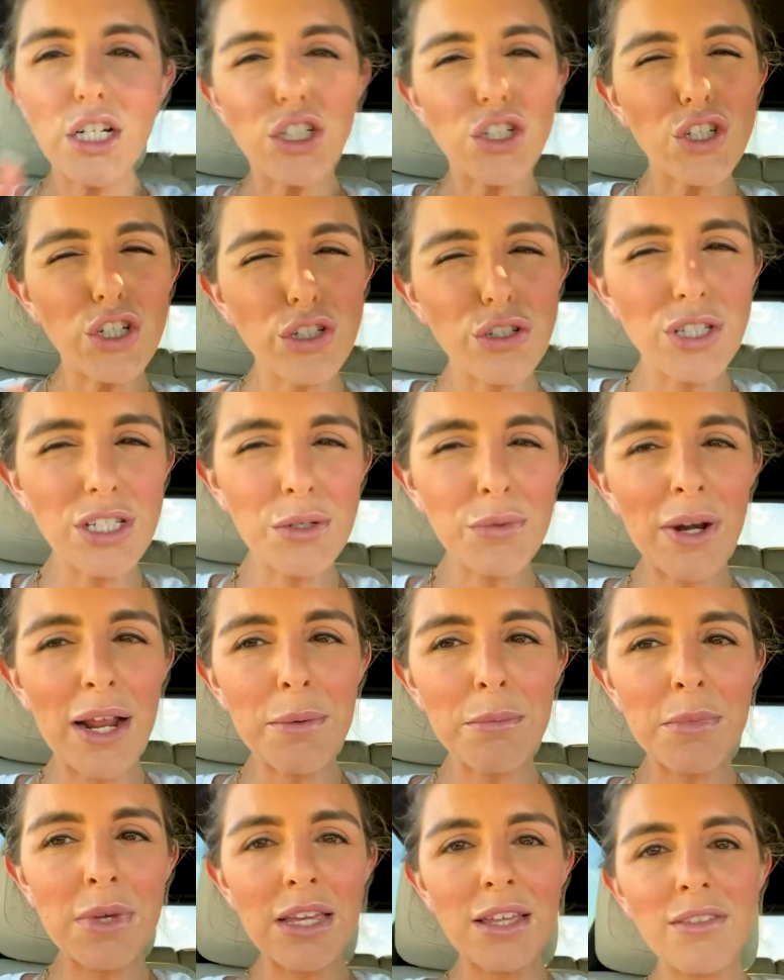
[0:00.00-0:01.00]
So you see what
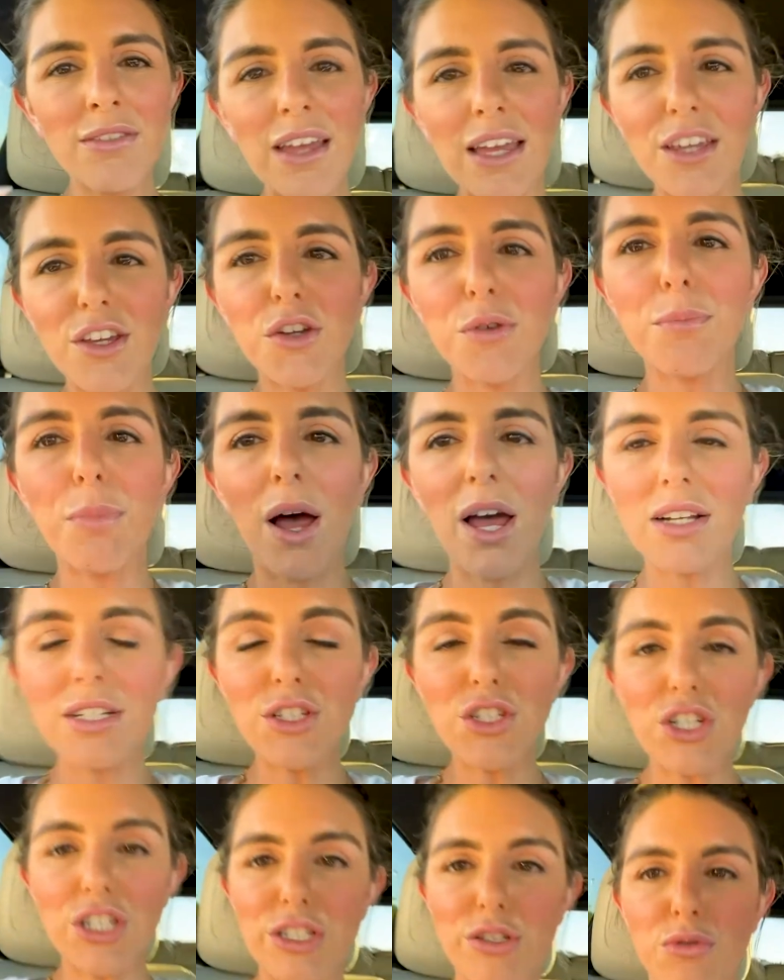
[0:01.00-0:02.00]
I mean? Like, your body
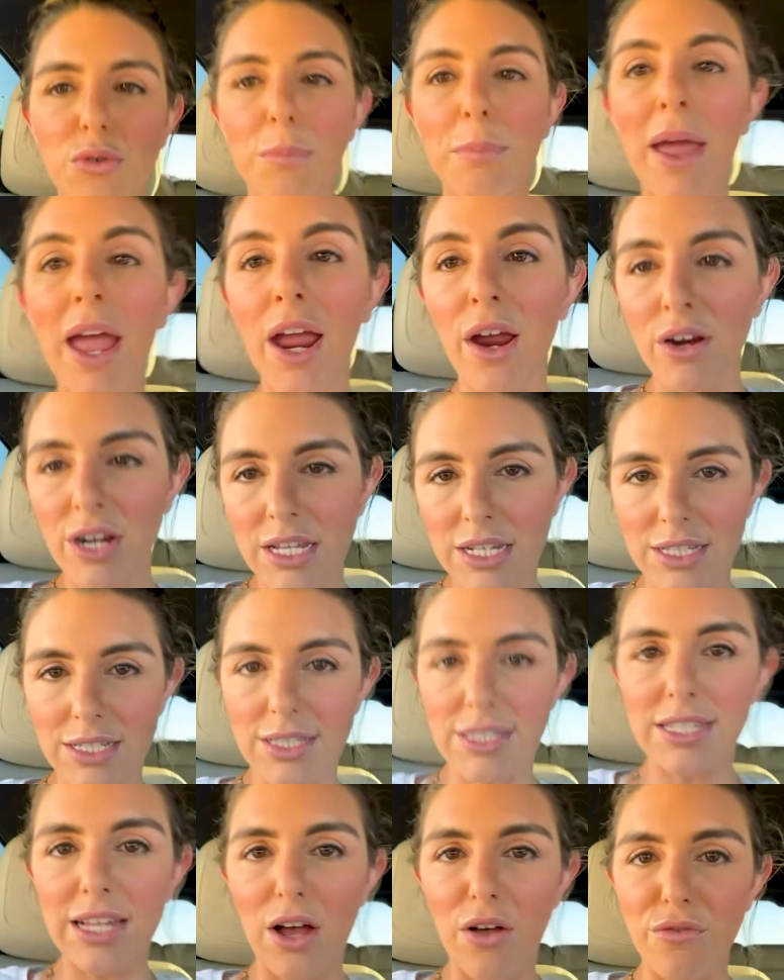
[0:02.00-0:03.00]
starts repairing
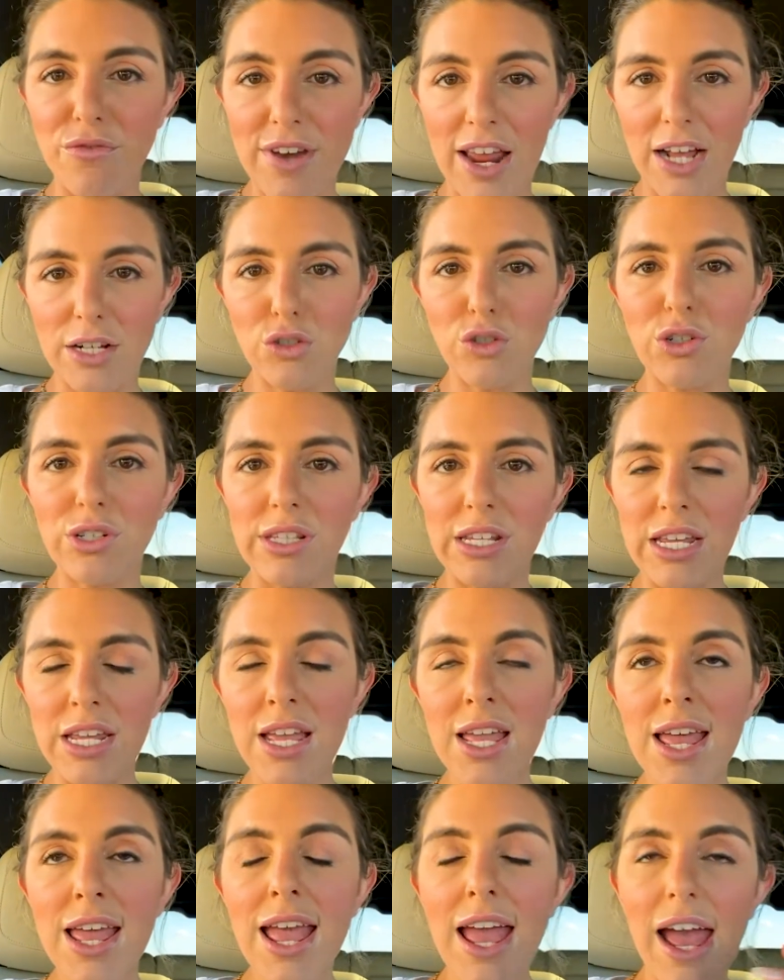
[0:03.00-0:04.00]
itself naturally,
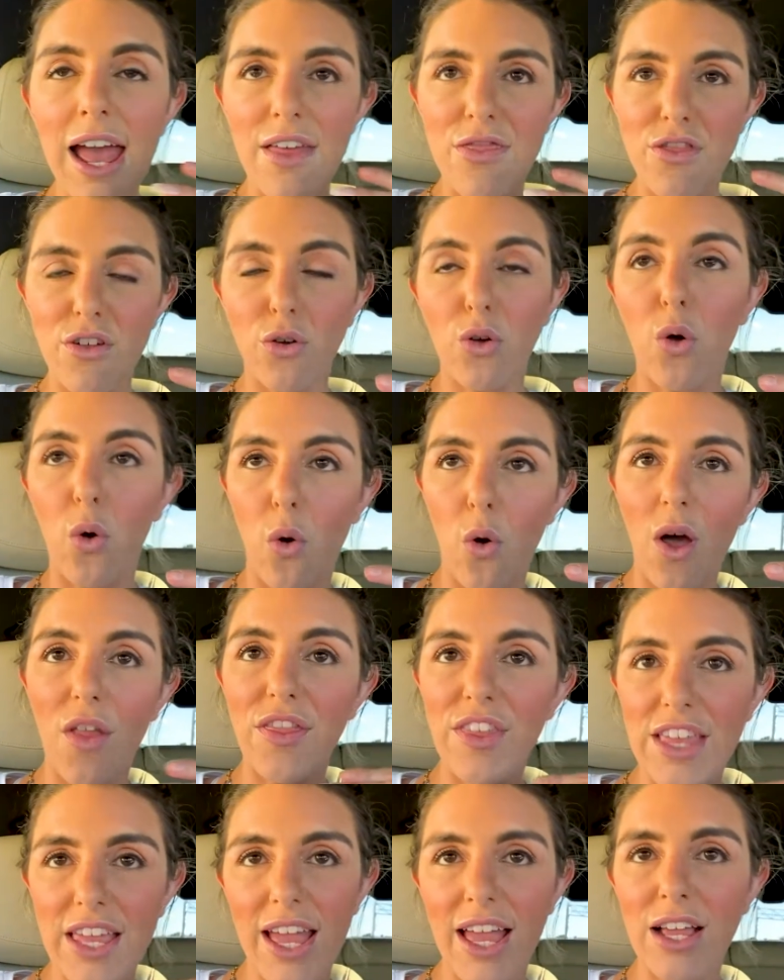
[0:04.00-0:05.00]
and the
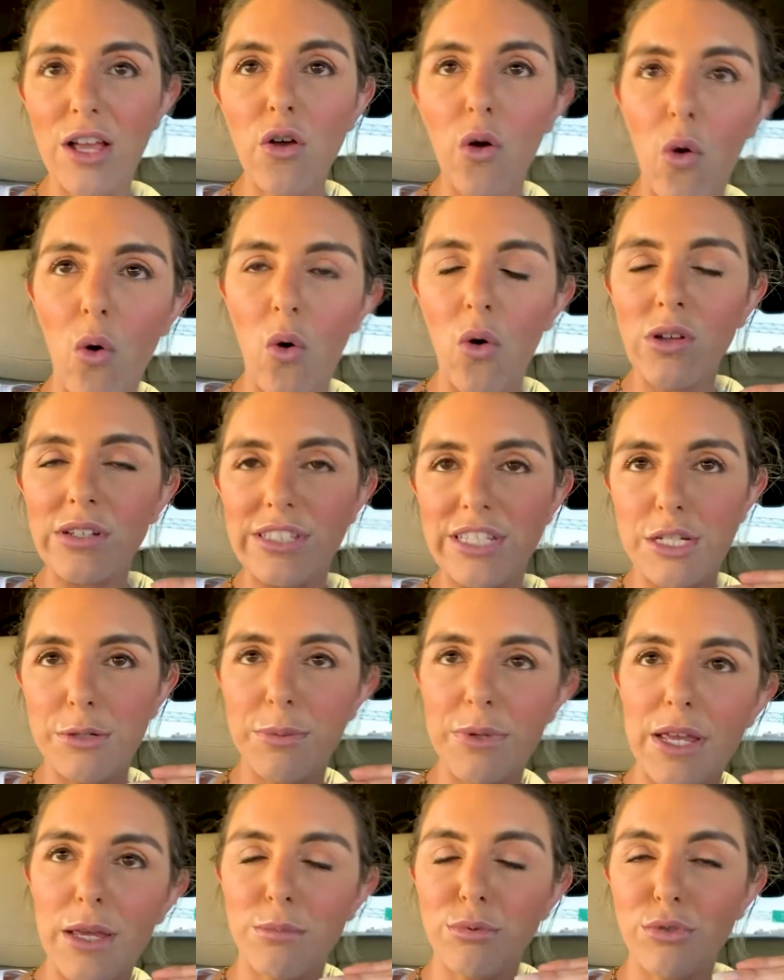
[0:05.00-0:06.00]
end goal is to
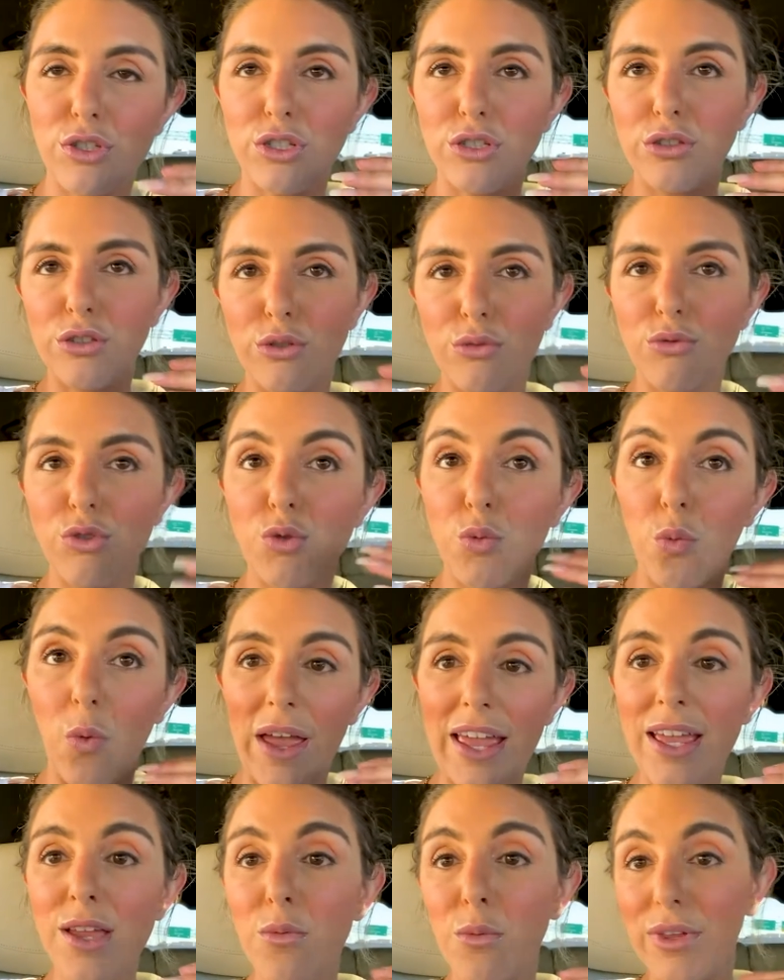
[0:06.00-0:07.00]
be to lose
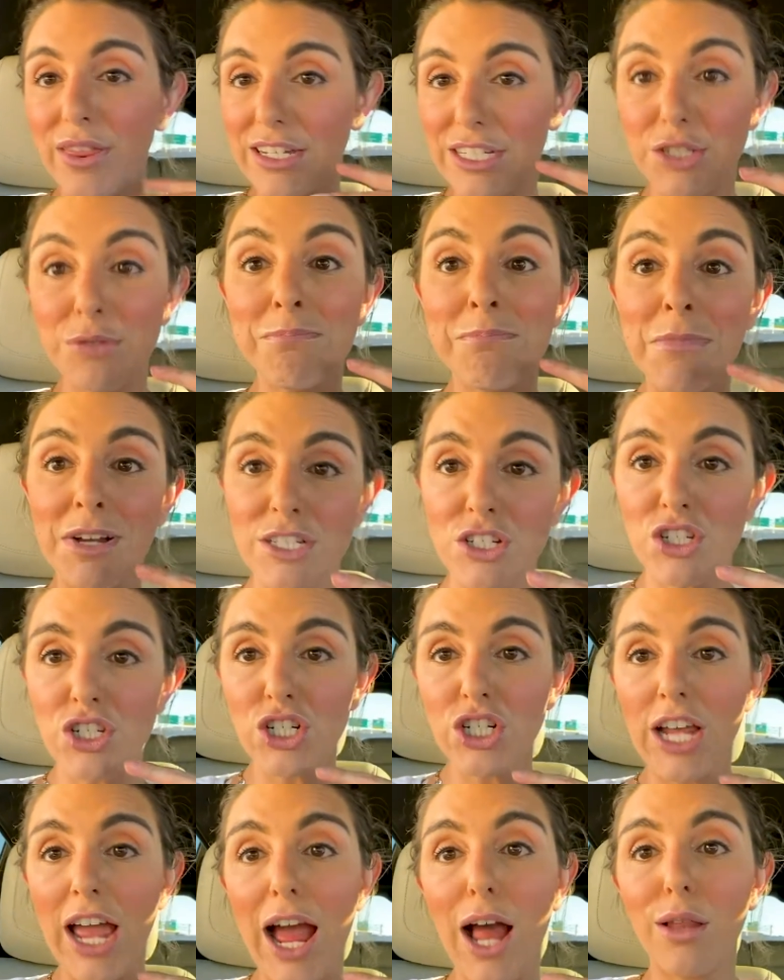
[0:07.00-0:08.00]
weight with as much
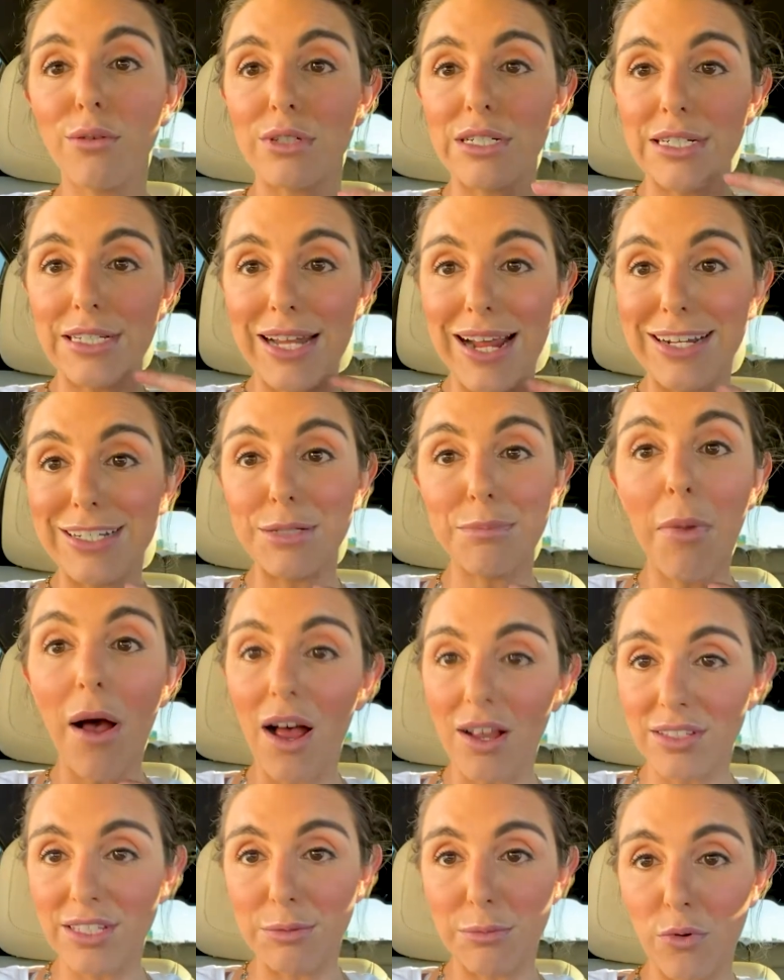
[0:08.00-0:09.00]
calories as
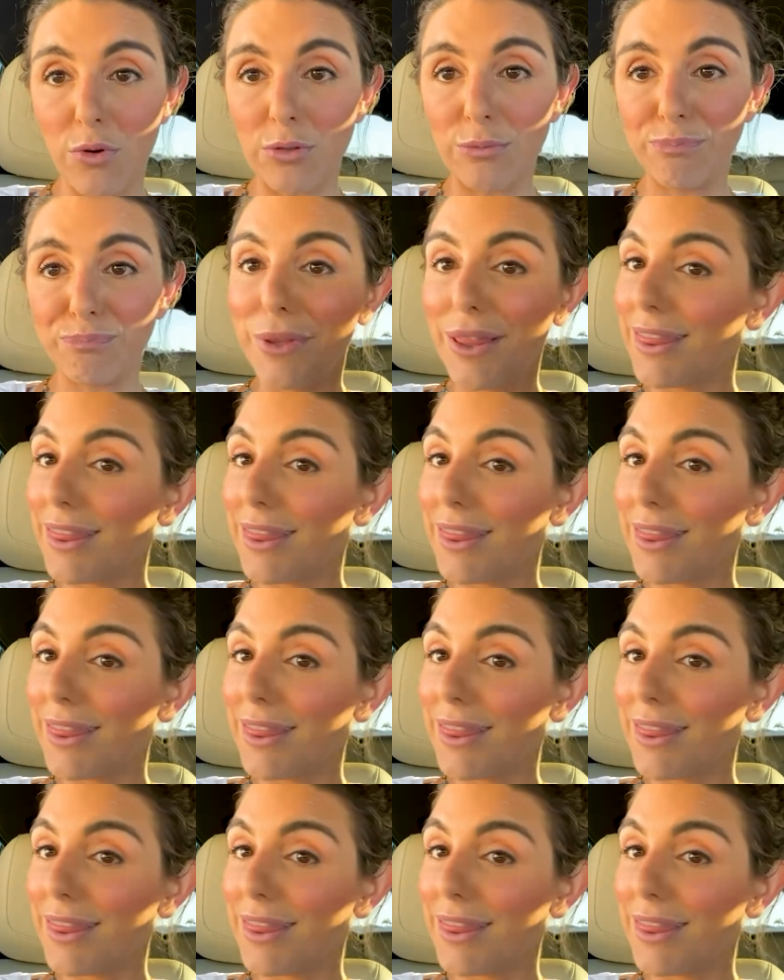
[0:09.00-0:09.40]
possible.